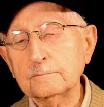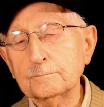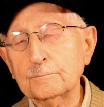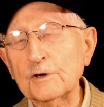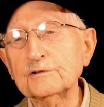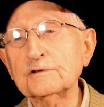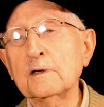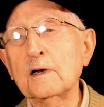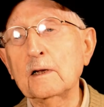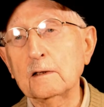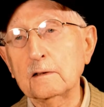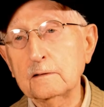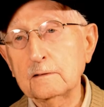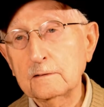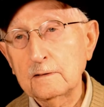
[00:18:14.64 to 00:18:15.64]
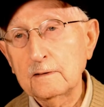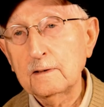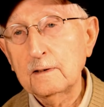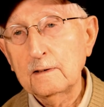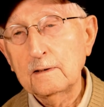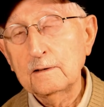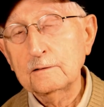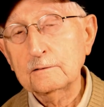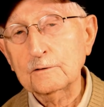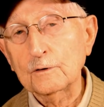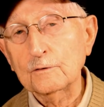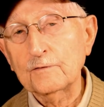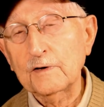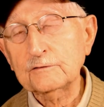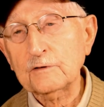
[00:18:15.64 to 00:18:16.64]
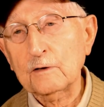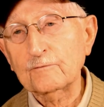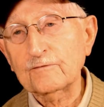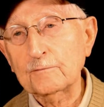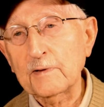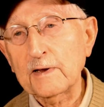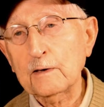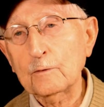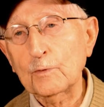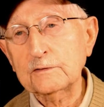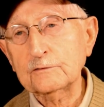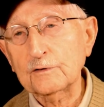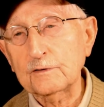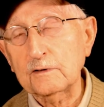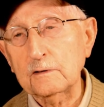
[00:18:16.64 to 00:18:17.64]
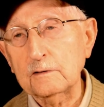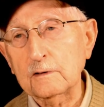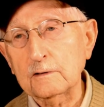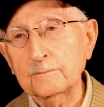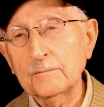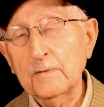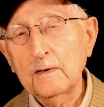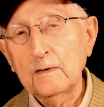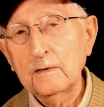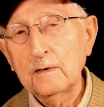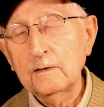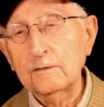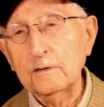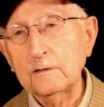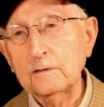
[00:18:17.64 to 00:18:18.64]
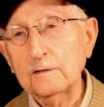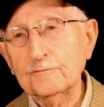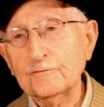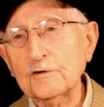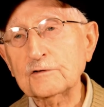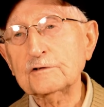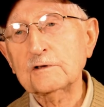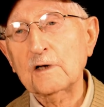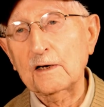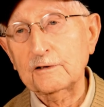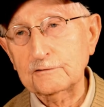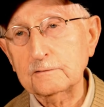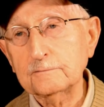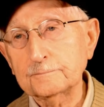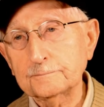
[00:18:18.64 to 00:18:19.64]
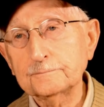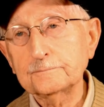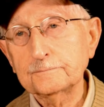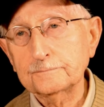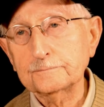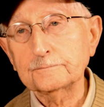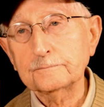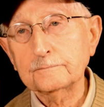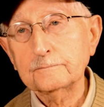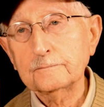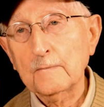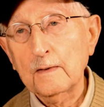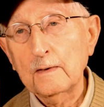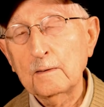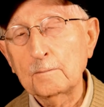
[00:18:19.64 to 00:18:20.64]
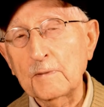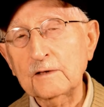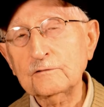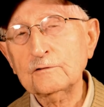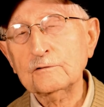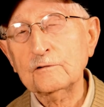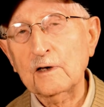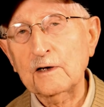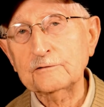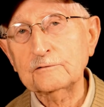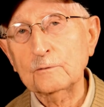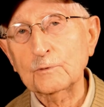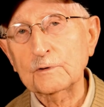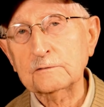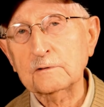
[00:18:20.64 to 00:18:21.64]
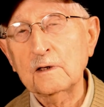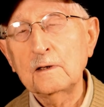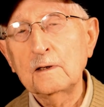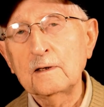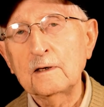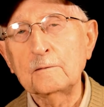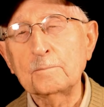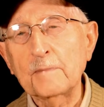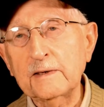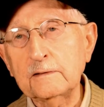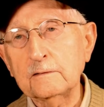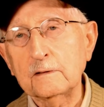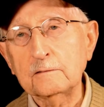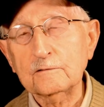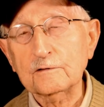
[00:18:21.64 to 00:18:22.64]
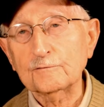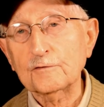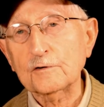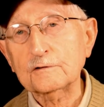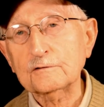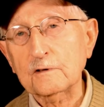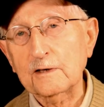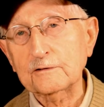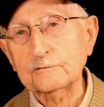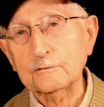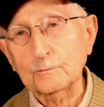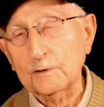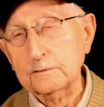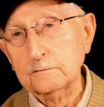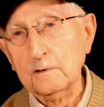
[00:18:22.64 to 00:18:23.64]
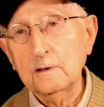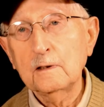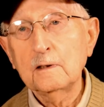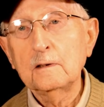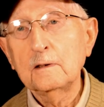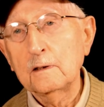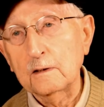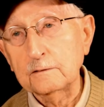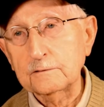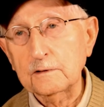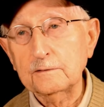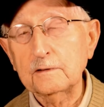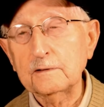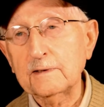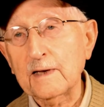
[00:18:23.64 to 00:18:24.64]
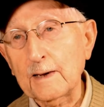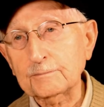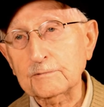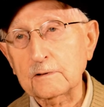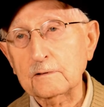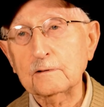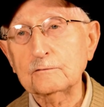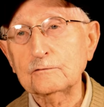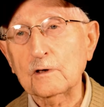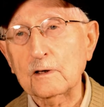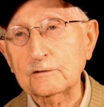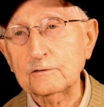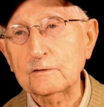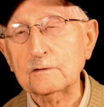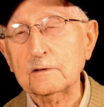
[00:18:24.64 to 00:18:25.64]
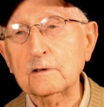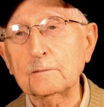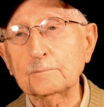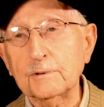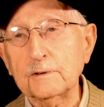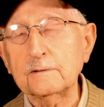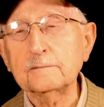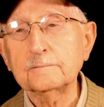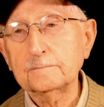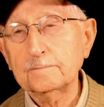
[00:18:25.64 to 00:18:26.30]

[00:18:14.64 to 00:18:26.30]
personnel. So eventually from there I went to the first sergeant. Master sergeant was in maintenance, the first sergeant was under the captain in charge of the company.